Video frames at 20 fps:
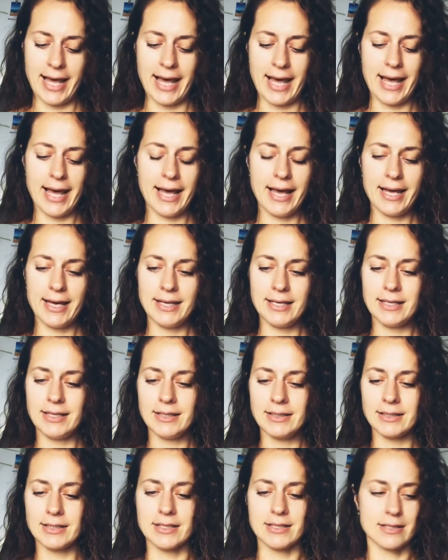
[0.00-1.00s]

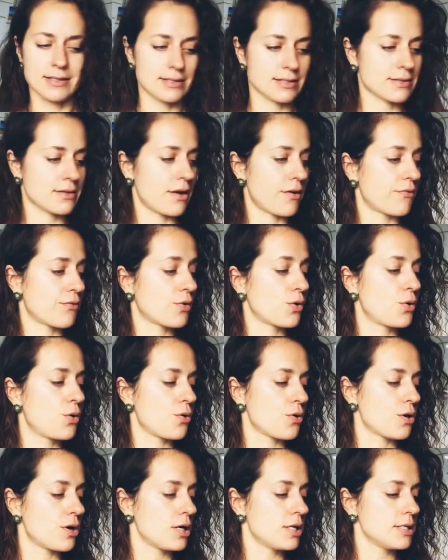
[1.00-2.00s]
And of
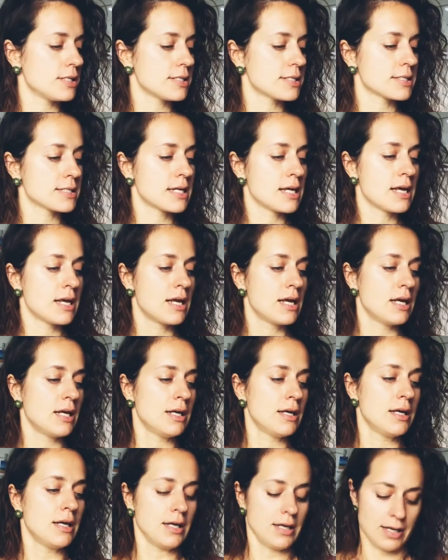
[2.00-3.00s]
course,
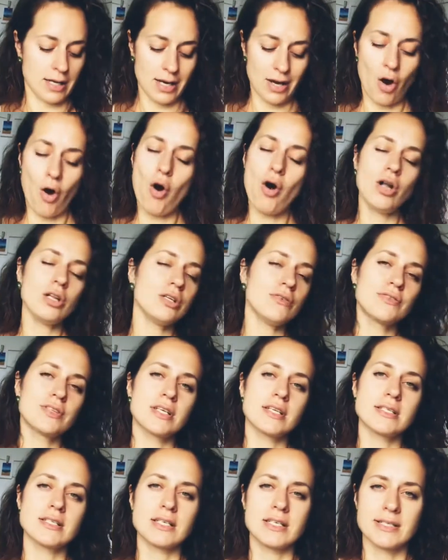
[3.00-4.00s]
all of
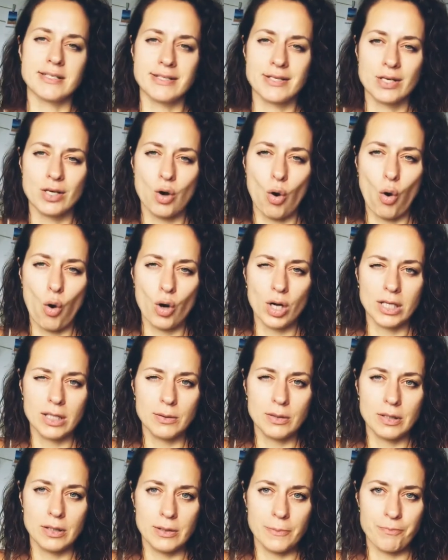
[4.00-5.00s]
this, it's
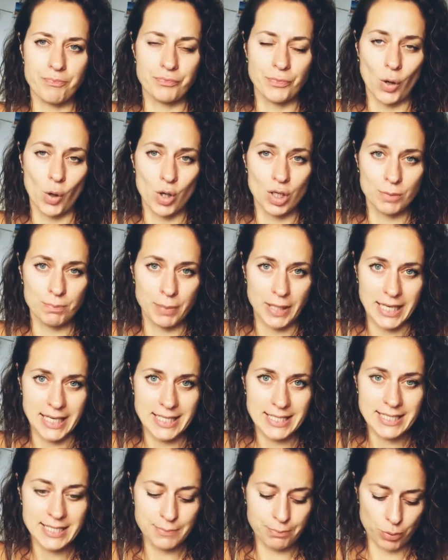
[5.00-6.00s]

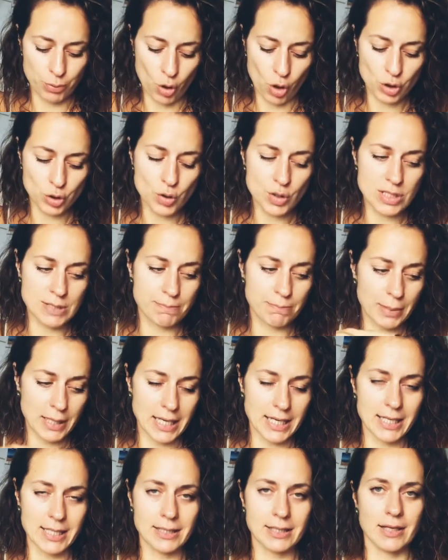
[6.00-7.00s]
oil-based products,
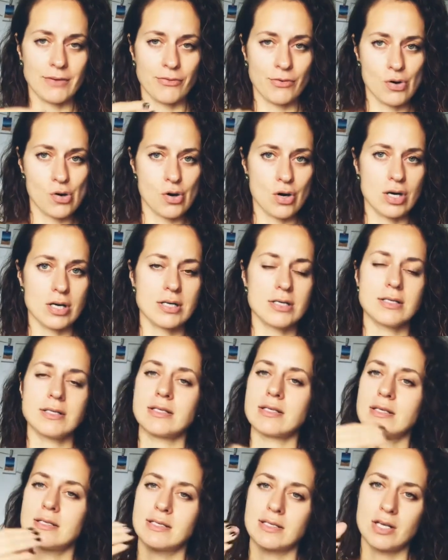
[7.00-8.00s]
but of
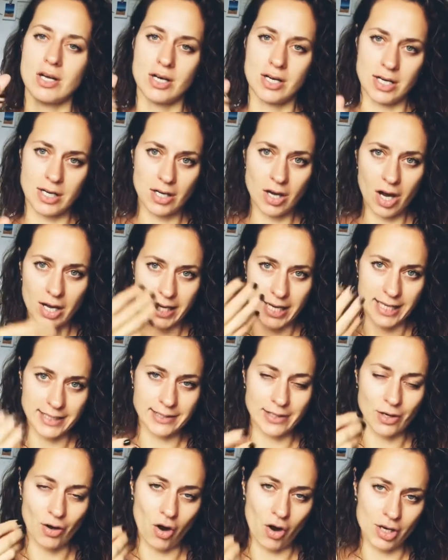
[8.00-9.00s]
course it's gonna get
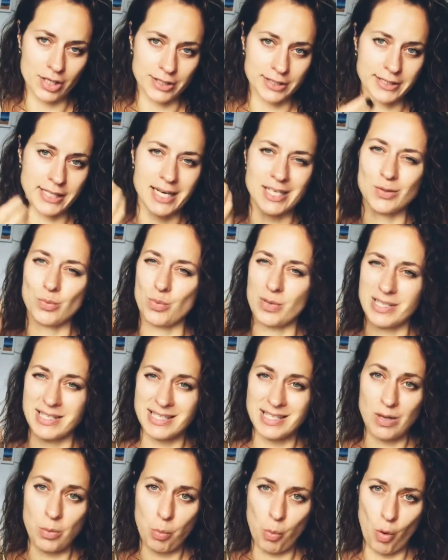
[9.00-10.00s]
a contact with
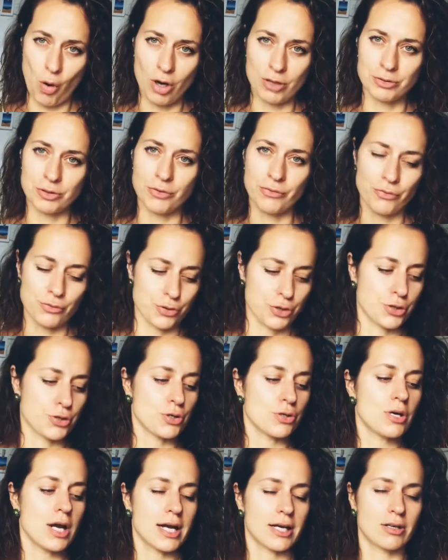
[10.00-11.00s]
some water for
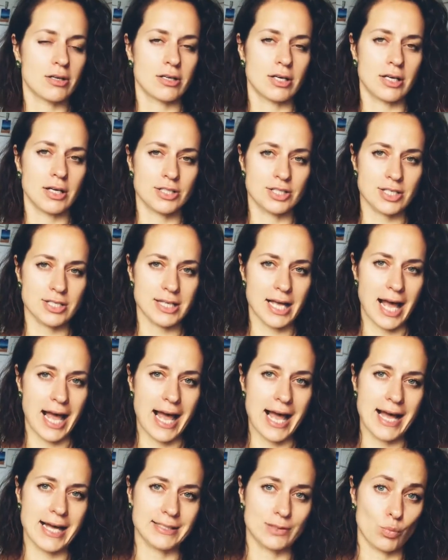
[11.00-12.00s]
sure. I'm gonna just
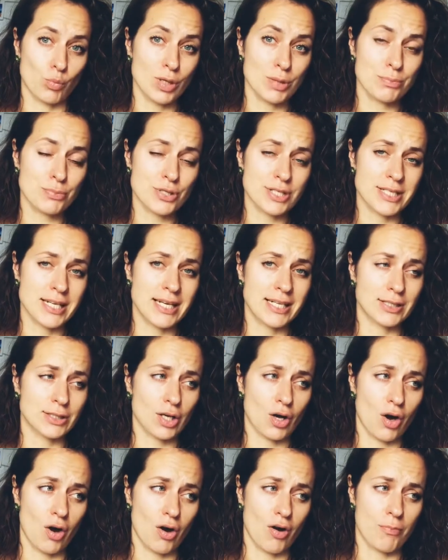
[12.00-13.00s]
add
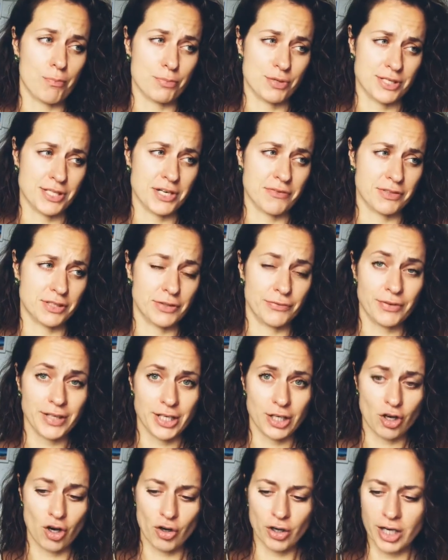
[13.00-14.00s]
1% of Preservative
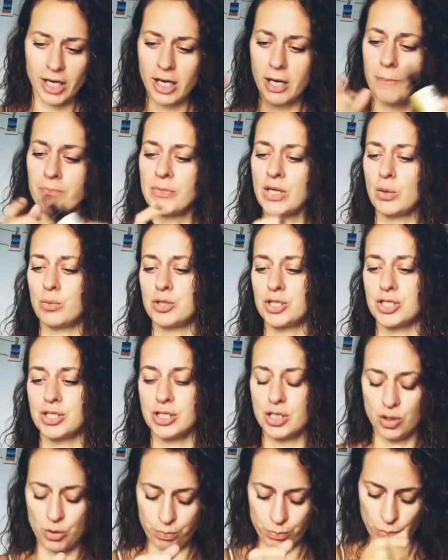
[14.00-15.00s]
Eco here, which is
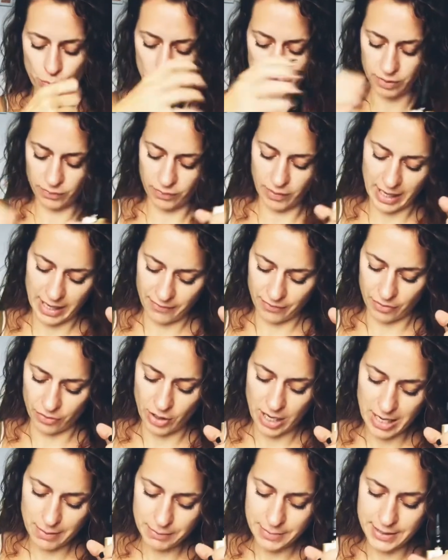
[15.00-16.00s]
0.5
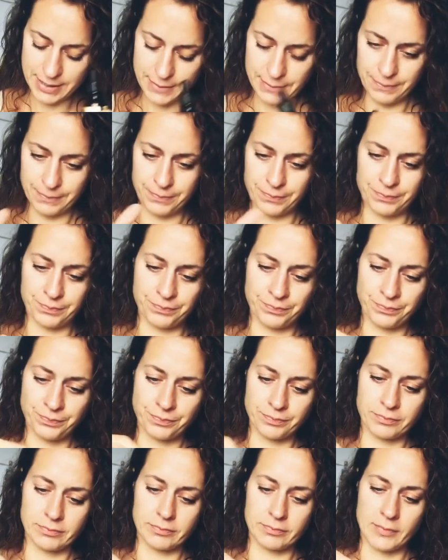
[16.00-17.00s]
grams,
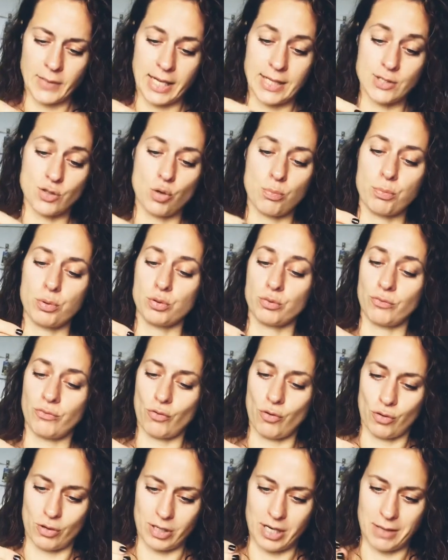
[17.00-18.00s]

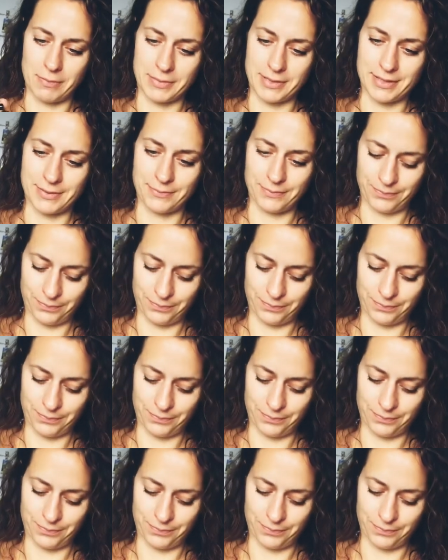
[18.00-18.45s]
0.4 grams.